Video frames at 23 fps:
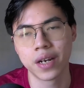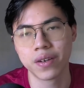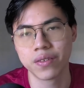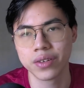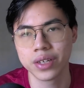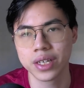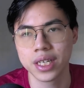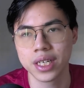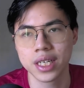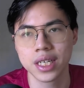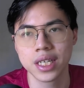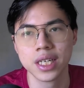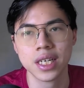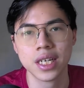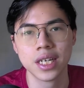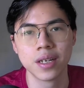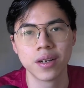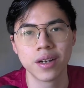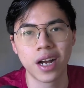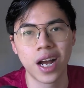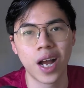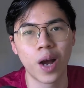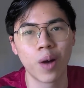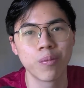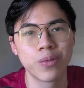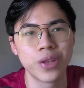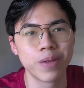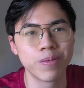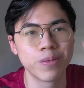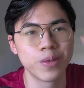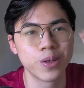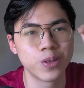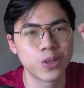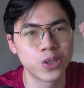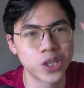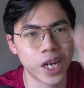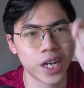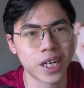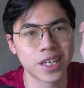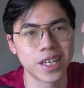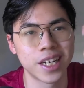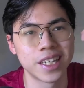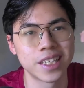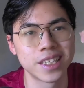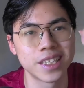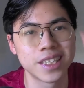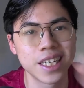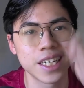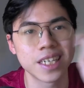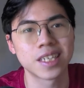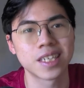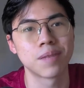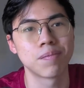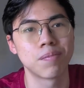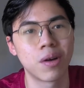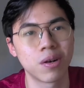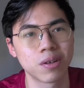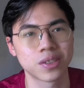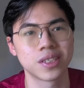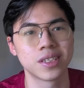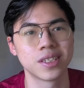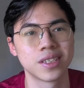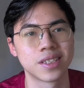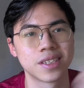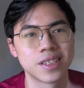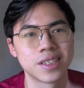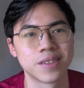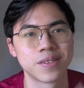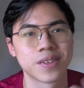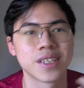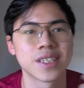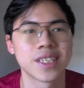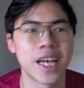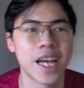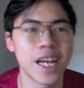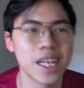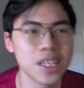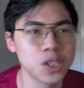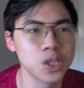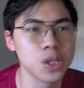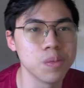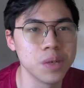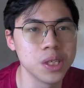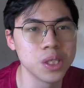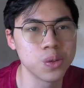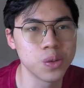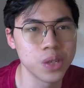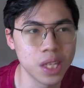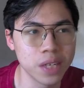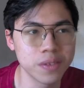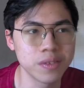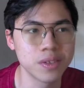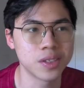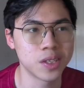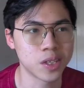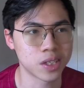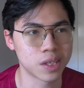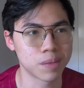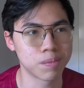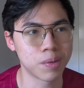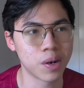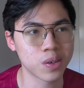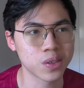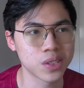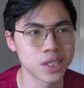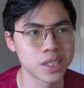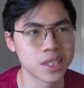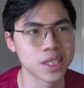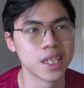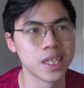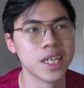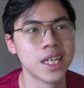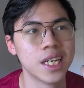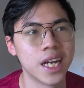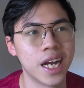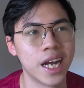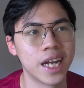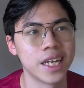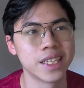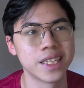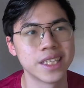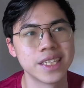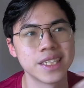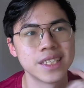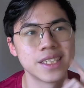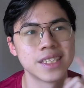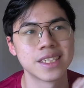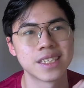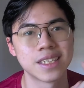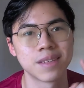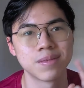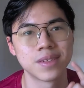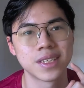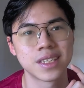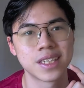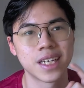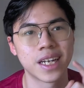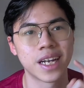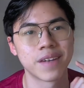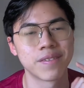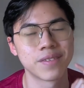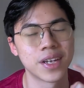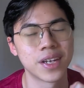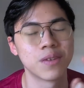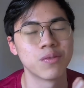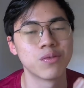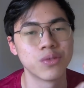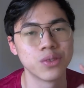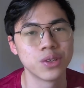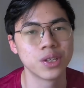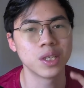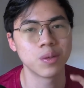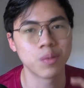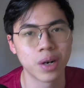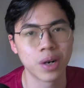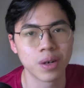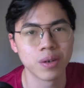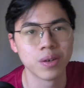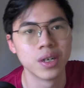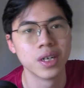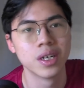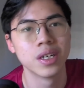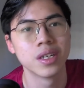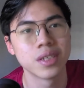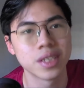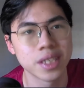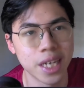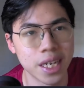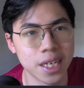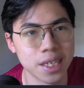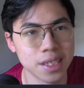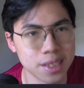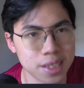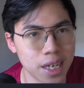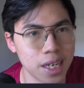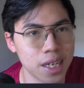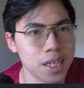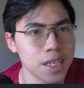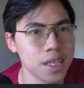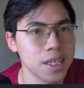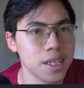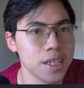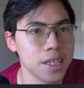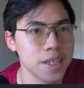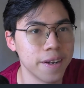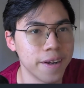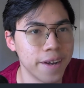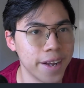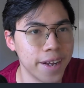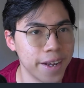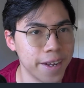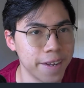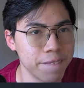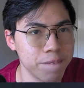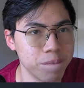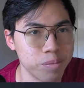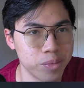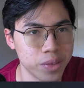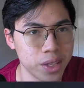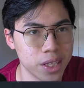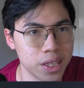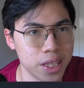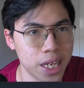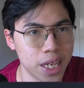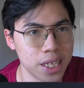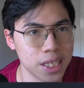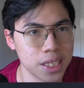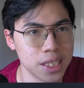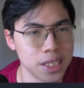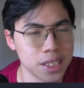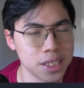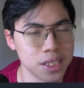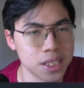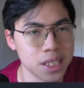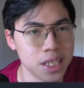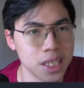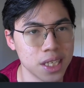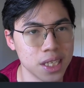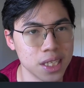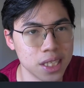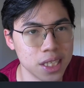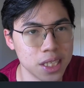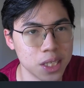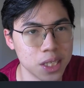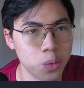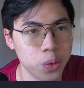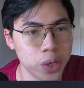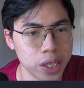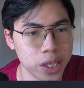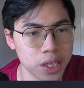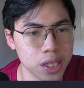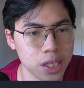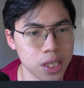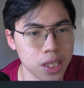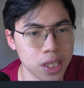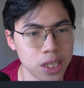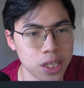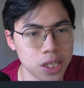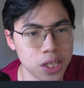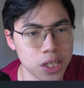and really help them to check and tick the boxes. Because as humans, we love to tick the boxes, and this is something that have done really well to get us there. And that is the quick